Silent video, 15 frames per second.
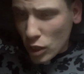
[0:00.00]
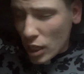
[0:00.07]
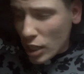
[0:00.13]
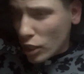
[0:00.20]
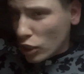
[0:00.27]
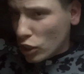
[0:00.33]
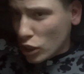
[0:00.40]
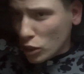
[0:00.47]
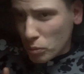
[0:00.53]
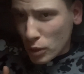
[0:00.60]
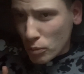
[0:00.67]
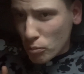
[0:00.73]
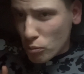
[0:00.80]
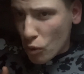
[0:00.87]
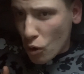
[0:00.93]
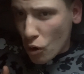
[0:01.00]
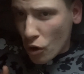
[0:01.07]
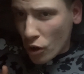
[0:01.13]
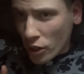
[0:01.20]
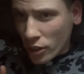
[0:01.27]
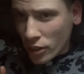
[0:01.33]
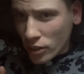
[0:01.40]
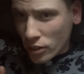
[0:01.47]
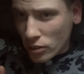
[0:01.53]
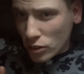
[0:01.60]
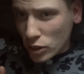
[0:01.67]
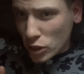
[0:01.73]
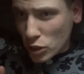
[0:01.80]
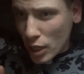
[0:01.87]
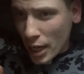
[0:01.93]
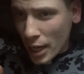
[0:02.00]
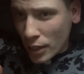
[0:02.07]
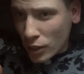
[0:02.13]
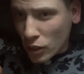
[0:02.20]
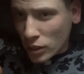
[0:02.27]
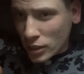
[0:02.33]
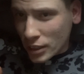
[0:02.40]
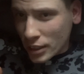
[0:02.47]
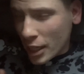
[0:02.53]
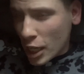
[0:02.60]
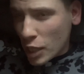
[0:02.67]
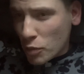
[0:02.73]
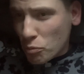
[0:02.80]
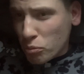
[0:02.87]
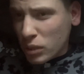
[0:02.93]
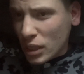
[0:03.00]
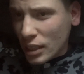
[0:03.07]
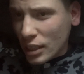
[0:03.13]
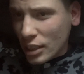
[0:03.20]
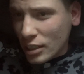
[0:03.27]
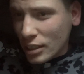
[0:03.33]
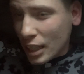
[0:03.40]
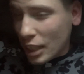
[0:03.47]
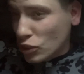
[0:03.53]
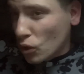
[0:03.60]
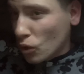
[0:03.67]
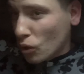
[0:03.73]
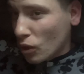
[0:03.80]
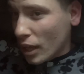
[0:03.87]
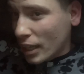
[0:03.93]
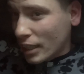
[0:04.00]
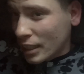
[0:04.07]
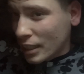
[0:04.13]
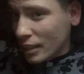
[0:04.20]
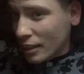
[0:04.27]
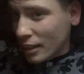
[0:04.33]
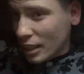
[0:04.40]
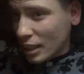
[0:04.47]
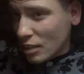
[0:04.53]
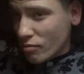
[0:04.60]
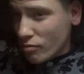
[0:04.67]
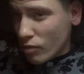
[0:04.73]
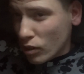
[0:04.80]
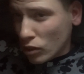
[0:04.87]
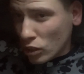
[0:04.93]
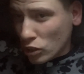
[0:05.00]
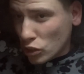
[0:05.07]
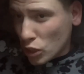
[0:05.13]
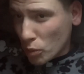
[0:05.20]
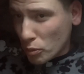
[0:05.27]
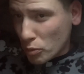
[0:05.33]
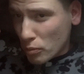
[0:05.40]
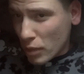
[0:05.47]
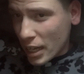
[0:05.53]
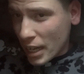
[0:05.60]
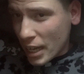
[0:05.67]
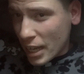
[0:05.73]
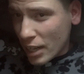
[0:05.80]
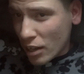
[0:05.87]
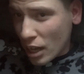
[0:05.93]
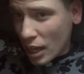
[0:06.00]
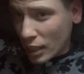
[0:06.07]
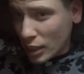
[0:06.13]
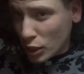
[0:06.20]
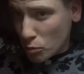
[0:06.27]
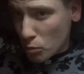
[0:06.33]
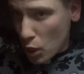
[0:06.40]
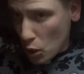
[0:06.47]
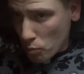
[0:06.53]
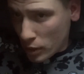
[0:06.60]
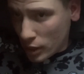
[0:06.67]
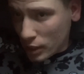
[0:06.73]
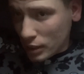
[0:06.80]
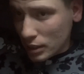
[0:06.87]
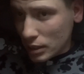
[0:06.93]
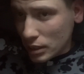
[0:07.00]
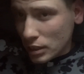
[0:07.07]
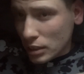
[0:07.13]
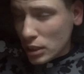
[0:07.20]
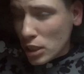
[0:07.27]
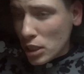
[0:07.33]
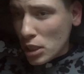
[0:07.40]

And there could be more to add on to that, but that's all I can think of on the top of my head at the moment.